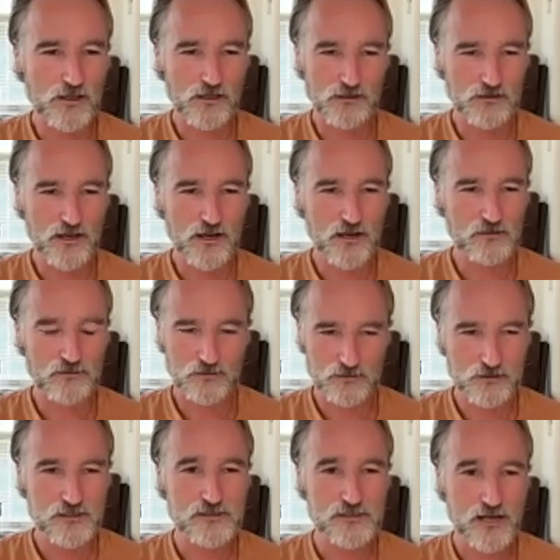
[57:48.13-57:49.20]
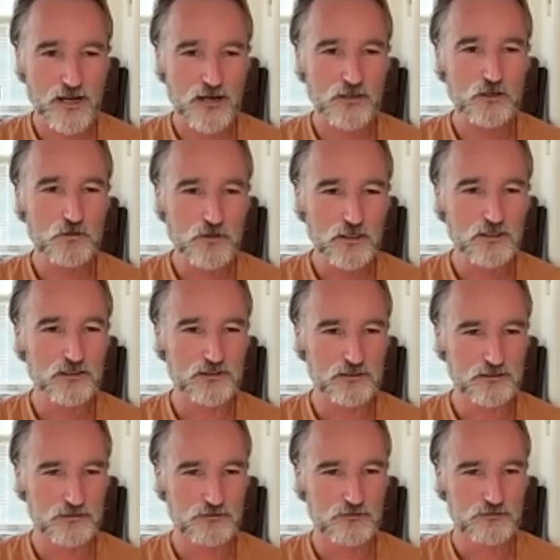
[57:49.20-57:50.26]
like that. They're gonna die
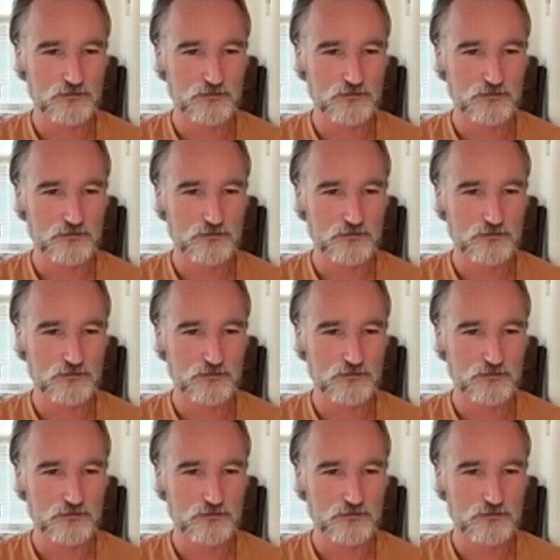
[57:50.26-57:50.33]
quickly.